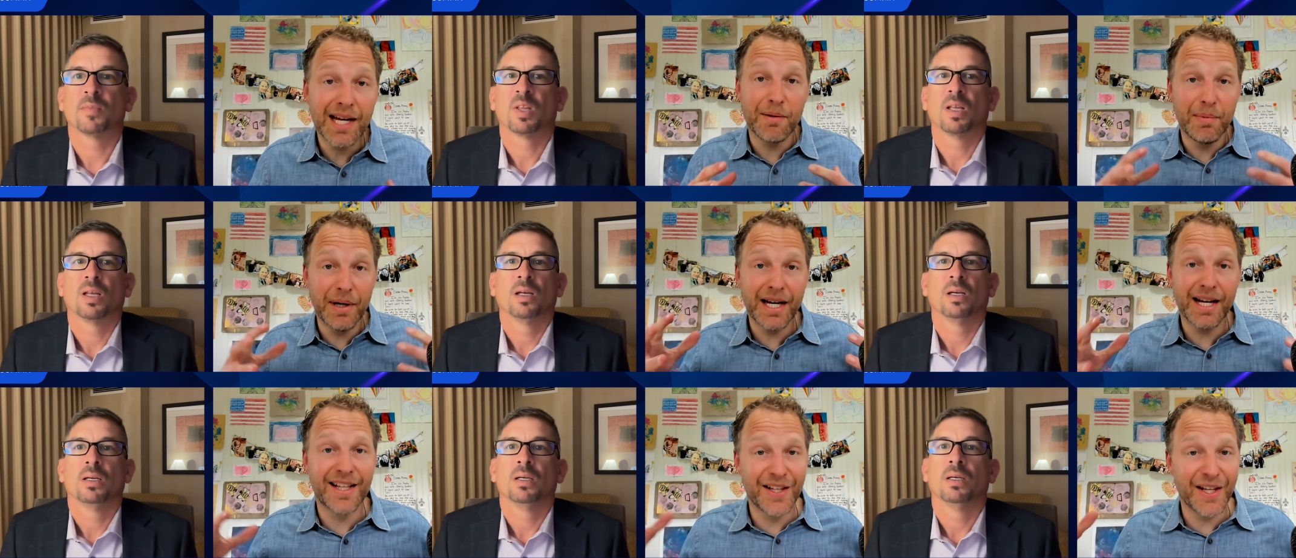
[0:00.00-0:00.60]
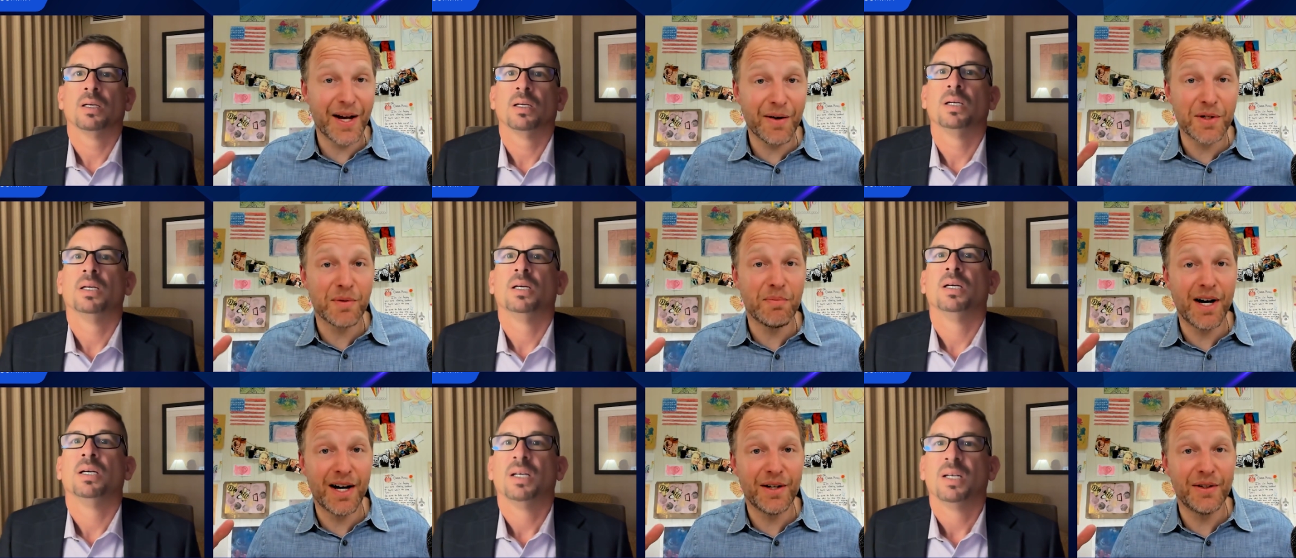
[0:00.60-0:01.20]
Speaker 1: big big
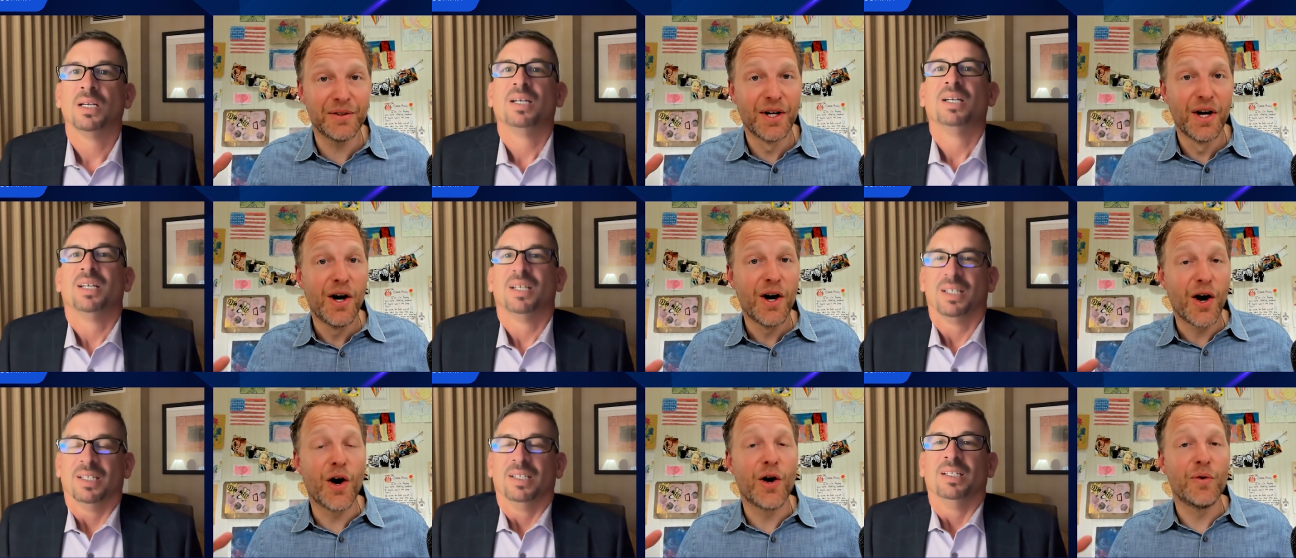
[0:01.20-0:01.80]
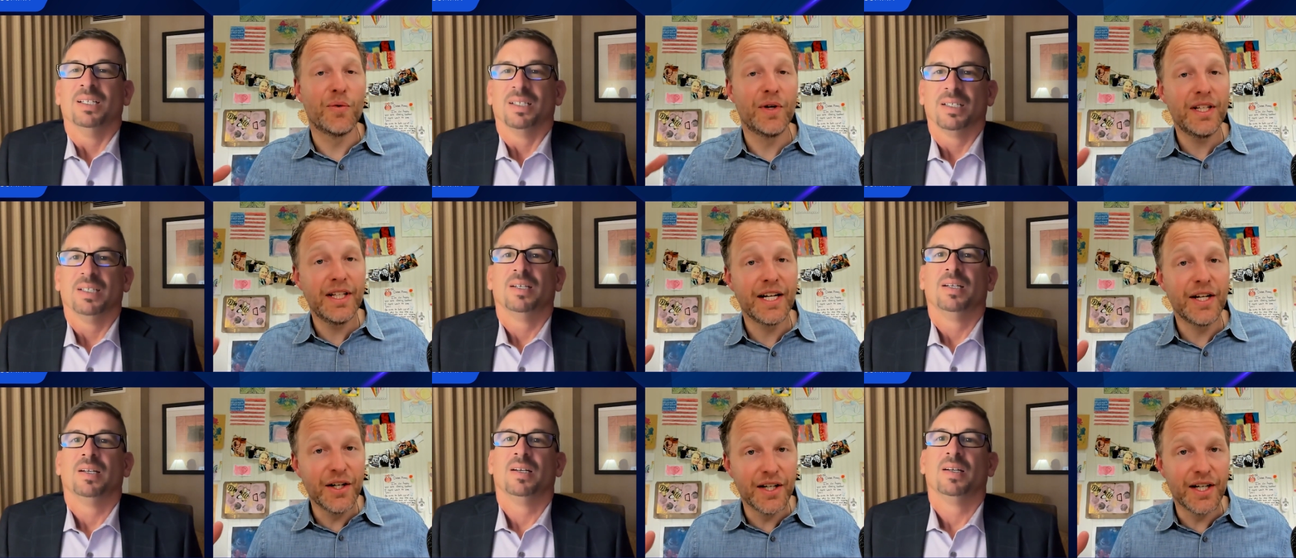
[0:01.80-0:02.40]
language models are
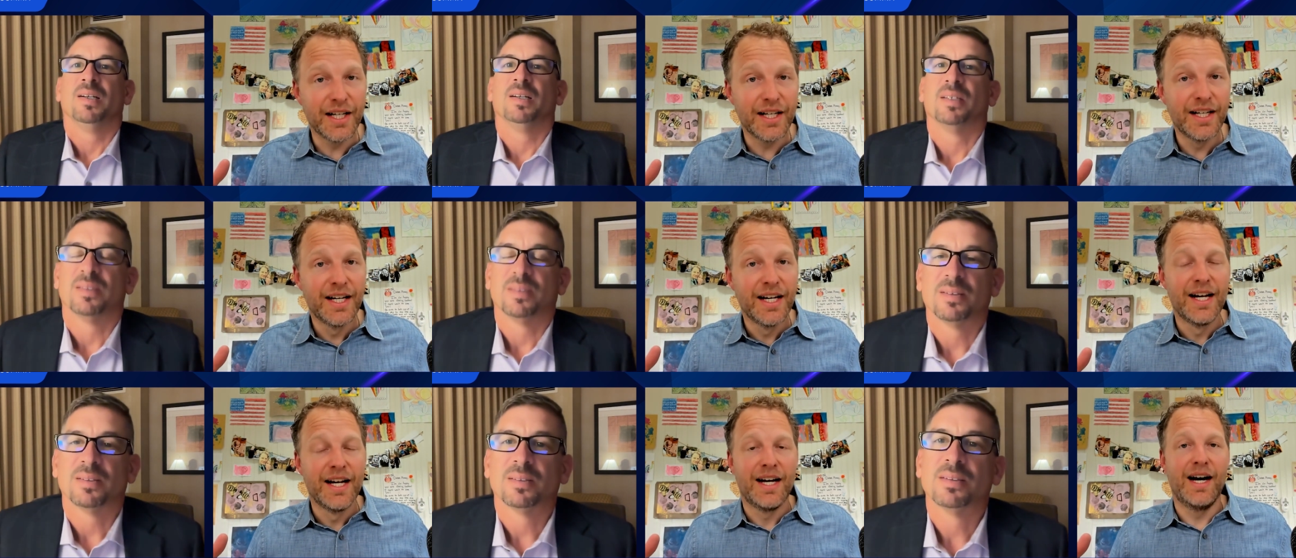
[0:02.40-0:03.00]
really good